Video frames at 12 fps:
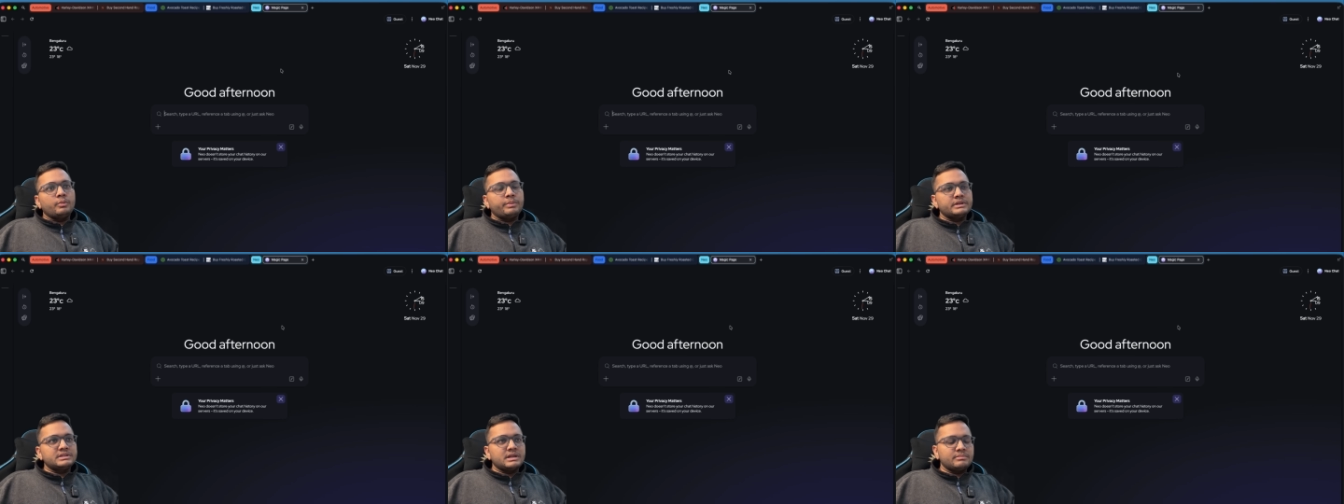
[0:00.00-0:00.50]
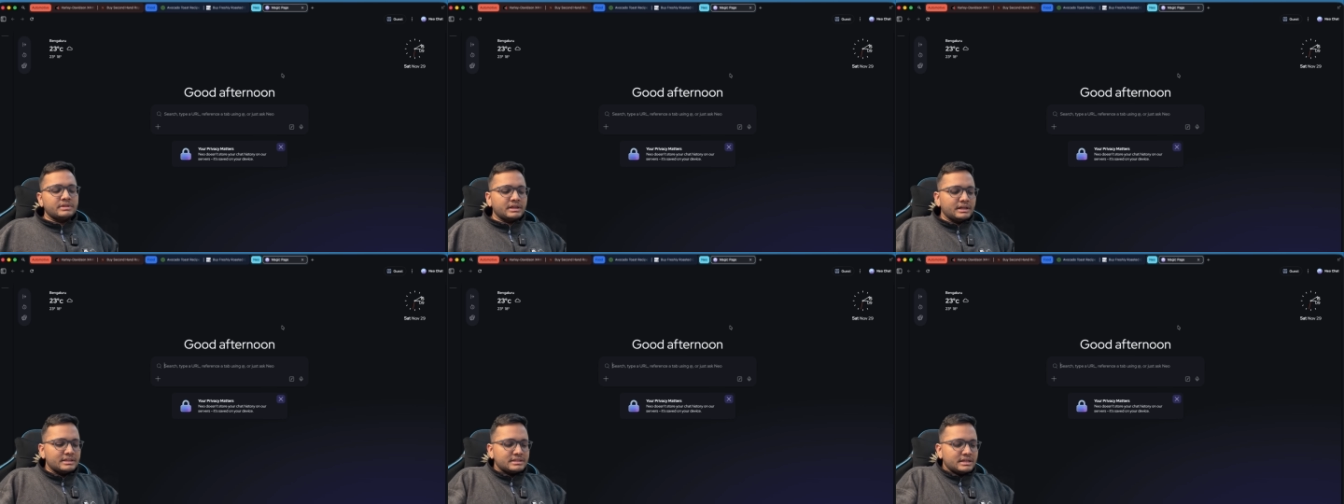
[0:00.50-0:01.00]
open
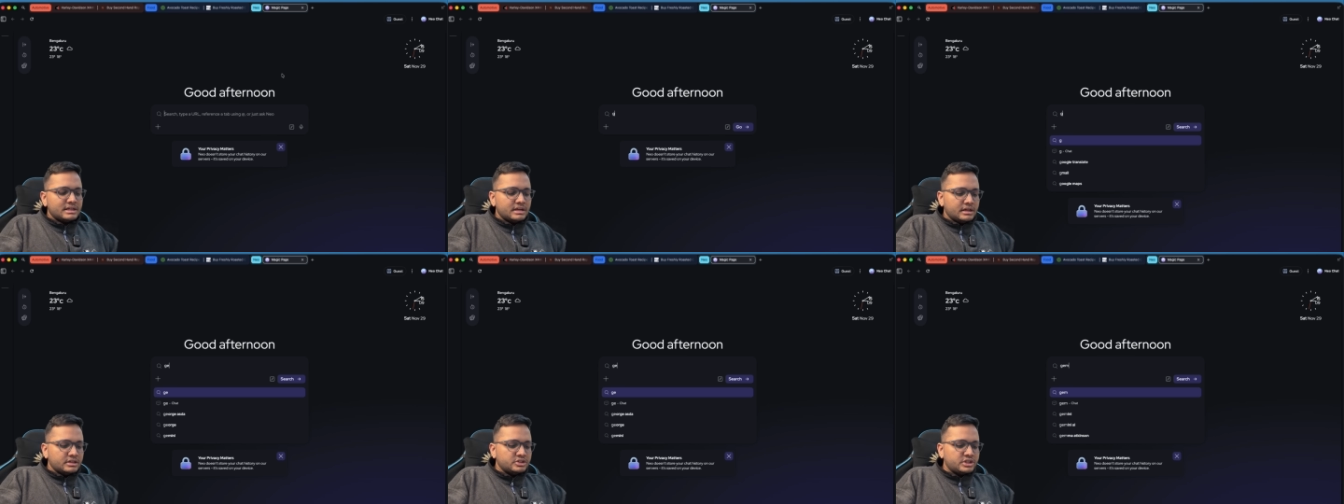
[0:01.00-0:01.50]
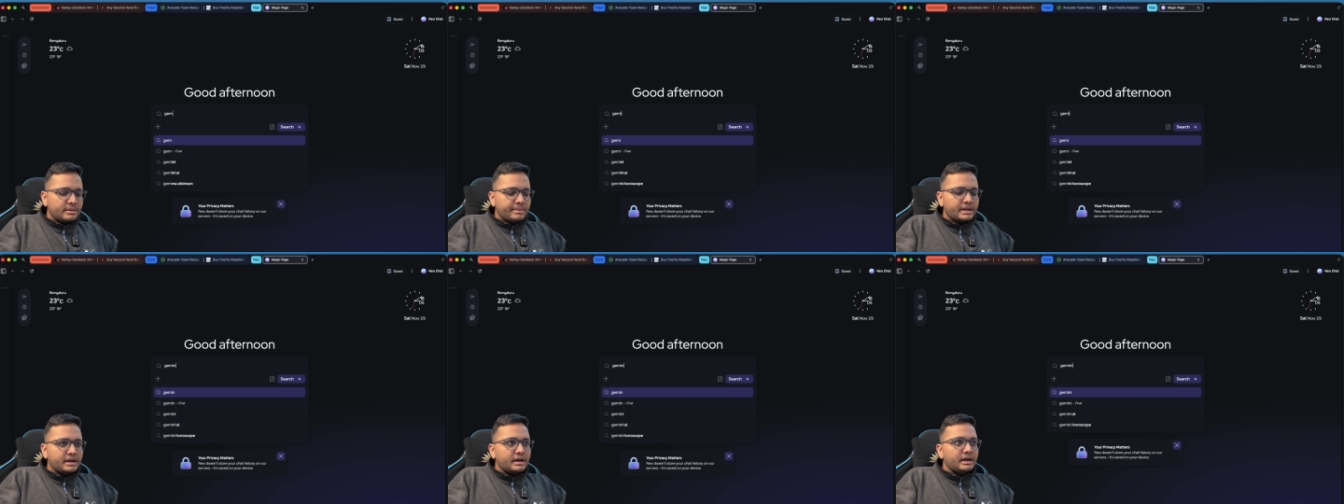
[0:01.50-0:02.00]
something, let's say
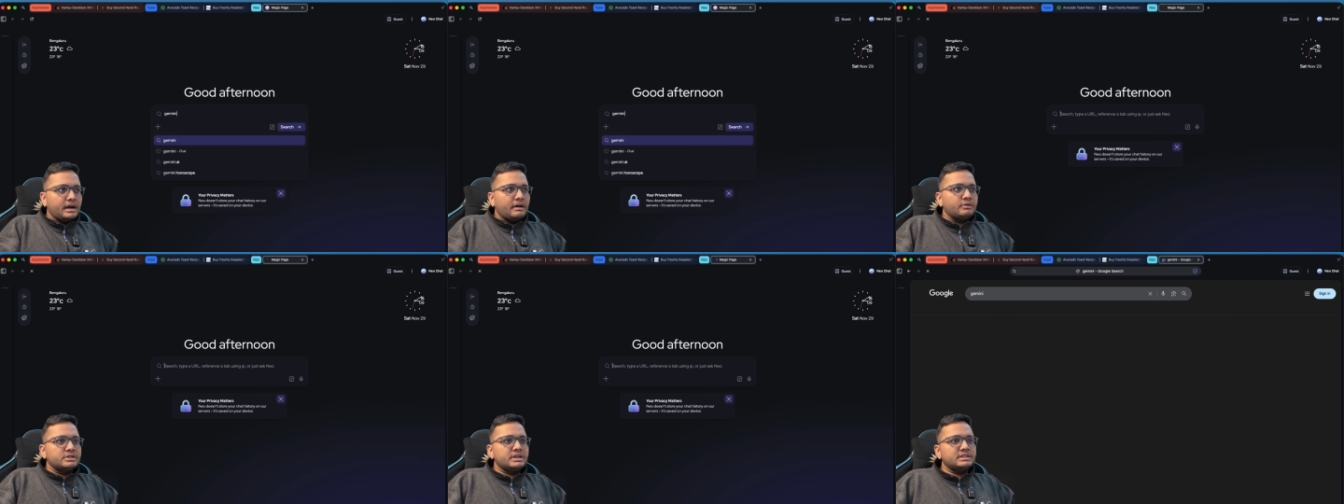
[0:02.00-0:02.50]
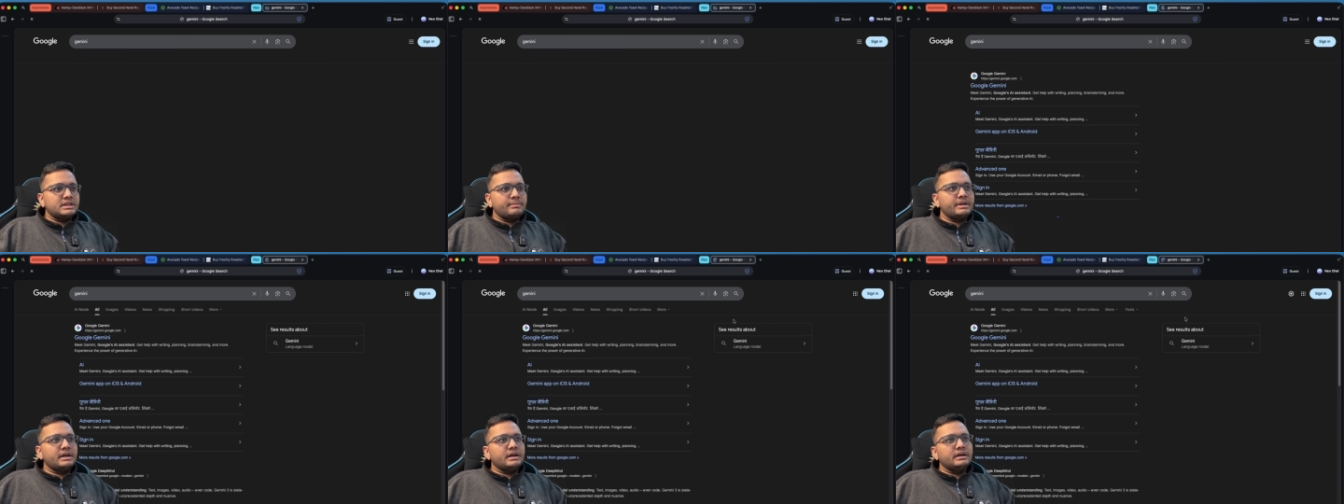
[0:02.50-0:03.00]
Gemini, I would say
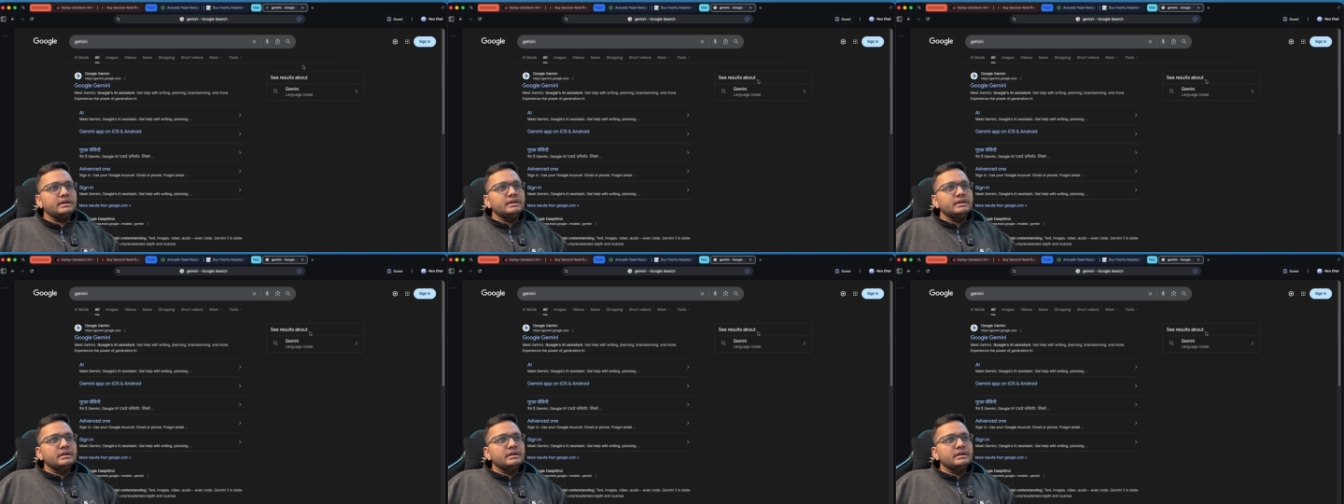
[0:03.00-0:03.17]
Gemini.